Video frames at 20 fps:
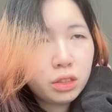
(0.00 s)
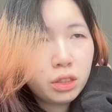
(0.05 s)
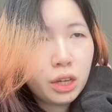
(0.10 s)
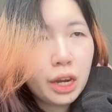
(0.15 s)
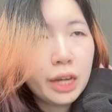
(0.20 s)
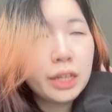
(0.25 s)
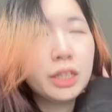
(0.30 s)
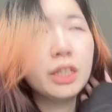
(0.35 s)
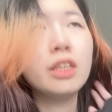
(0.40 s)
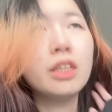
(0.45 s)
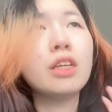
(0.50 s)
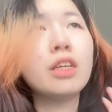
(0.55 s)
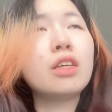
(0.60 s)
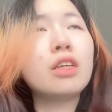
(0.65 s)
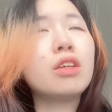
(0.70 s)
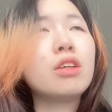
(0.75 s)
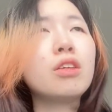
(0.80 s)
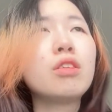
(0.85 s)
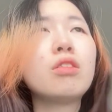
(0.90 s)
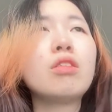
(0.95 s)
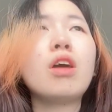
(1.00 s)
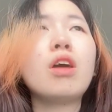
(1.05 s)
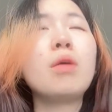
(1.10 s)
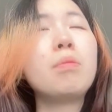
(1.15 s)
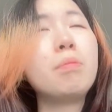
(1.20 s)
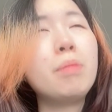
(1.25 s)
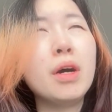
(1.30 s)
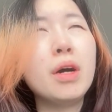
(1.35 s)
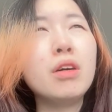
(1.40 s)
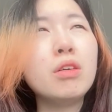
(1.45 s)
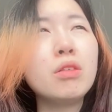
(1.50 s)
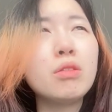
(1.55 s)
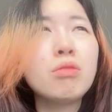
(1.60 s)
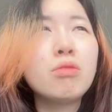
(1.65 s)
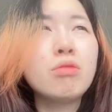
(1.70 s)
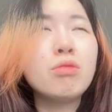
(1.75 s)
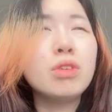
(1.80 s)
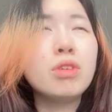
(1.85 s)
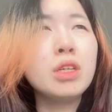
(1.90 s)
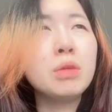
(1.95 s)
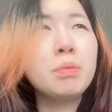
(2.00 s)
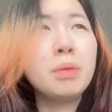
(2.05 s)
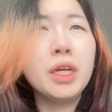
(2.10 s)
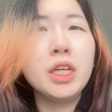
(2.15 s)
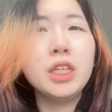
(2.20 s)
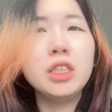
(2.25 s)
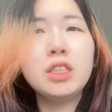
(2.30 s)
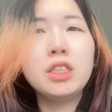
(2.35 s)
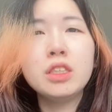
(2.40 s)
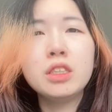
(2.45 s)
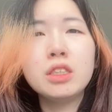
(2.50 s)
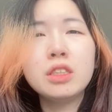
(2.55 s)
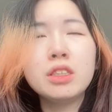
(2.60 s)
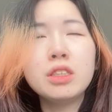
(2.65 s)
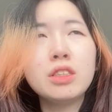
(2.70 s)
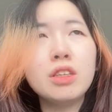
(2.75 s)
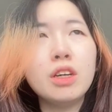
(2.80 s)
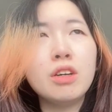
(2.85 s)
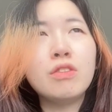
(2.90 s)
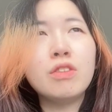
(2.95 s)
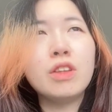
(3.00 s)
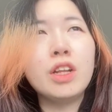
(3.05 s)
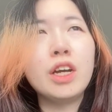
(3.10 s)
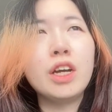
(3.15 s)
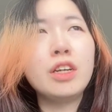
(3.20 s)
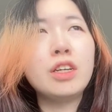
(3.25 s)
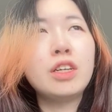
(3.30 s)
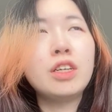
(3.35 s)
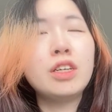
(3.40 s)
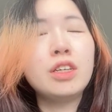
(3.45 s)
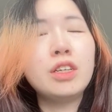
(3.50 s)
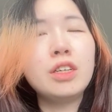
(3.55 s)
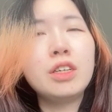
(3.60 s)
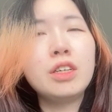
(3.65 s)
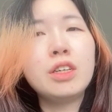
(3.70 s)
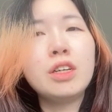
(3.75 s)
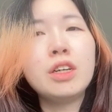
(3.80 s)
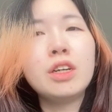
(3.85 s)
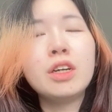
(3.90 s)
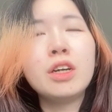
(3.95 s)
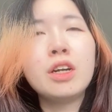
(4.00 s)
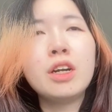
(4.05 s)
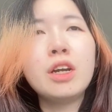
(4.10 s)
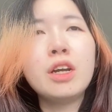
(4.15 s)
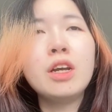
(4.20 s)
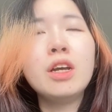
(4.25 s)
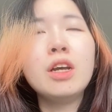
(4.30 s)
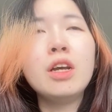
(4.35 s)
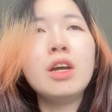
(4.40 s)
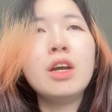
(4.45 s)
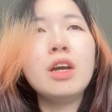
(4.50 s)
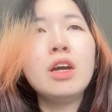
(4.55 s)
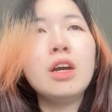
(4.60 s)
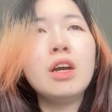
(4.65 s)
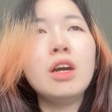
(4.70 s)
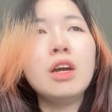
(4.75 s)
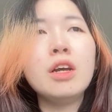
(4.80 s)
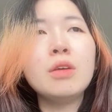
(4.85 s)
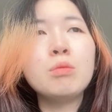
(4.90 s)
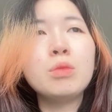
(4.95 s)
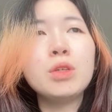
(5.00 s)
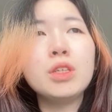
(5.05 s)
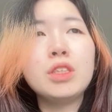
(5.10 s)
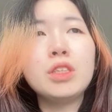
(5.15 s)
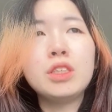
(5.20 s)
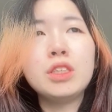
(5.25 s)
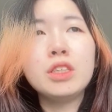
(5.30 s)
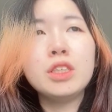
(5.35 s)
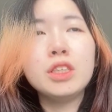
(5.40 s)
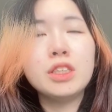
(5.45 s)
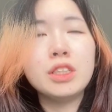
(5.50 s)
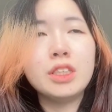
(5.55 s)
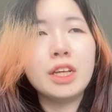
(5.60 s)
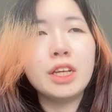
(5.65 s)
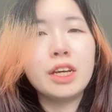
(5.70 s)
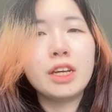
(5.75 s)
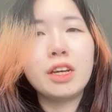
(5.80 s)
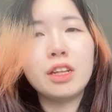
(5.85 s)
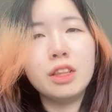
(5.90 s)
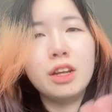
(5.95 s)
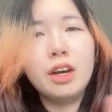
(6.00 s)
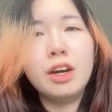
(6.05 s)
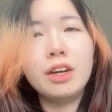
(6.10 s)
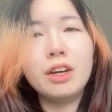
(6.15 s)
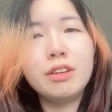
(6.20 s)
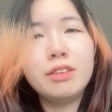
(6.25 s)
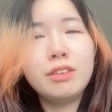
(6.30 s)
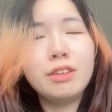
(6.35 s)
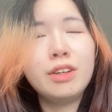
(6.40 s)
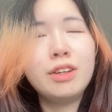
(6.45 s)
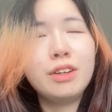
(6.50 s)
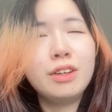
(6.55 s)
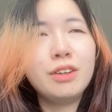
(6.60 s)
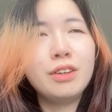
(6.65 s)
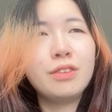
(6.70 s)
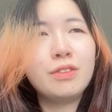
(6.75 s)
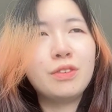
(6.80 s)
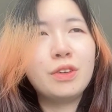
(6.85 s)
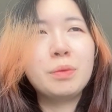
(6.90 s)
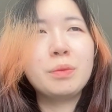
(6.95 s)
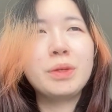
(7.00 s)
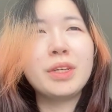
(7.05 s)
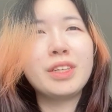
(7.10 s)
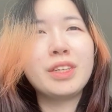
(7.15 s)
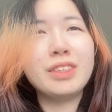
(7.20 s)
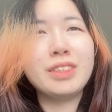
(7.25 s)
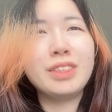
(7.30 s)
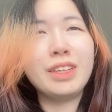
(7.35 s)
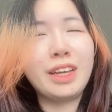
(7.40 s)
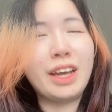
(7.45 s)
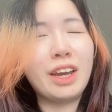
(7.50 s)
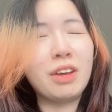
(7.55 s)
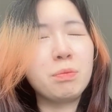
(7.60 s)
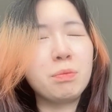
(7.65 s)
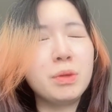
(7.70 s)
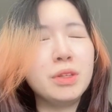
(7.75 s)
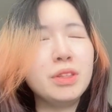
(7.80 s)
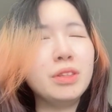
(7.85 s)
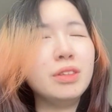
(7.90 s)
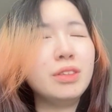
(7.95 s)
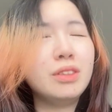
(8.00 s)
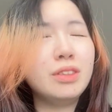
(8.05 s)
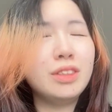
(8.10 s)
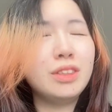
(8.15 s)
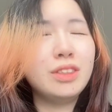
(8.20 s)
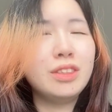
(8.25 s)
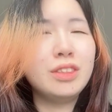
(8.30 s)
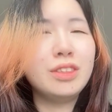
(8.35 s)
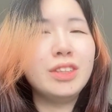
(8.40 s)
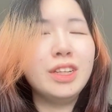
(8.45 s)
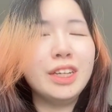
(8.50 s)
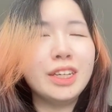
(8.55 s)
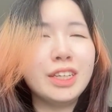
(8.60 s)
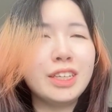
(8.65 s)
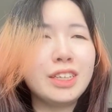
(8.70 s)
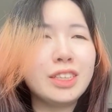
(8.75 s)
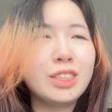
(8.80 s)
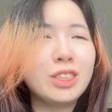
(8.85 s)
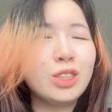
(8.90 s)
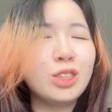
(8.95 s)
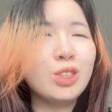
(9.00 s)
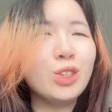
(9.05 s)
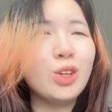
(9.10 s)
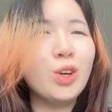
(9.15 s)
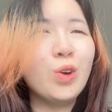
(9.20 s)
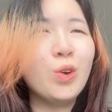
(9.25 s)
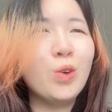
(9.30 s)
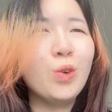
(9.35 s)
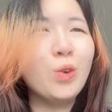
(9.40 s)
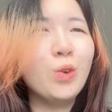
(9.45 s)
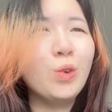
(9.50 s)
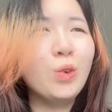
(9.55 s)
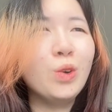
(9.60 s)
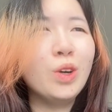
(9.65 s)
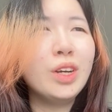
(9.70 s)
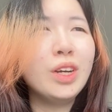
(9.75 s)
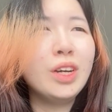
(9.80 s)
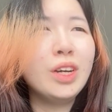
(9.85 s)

I did like about 3 pages of line art, which is like a lot for me because like I've been like so